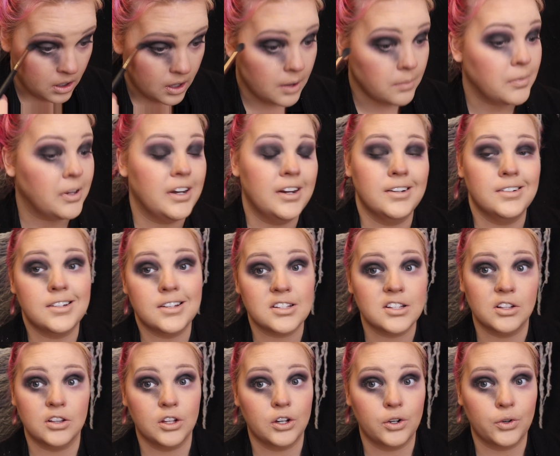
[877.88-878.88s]
I mean, it
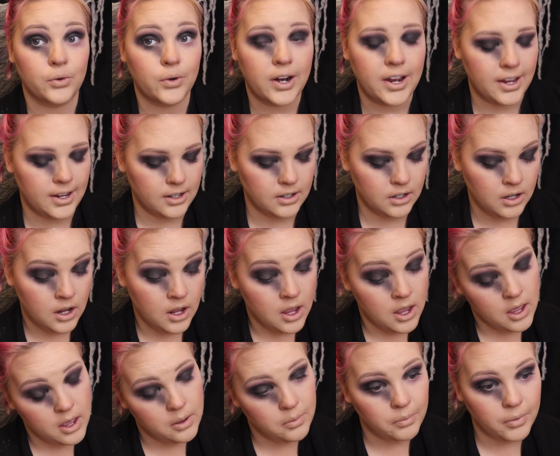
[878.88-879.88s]
doesn't look great,
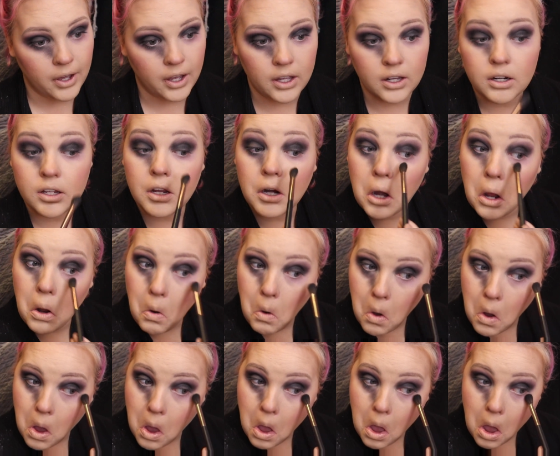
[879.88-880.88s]
but you know.
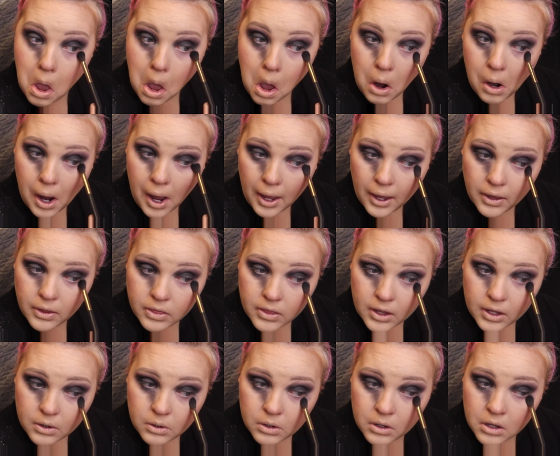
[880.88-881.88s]
Okay, and
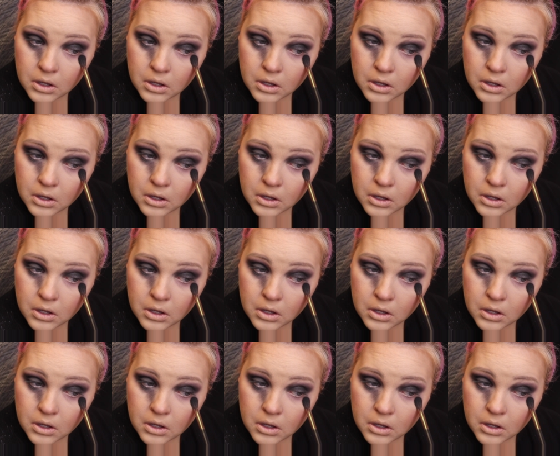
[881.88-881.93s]
now.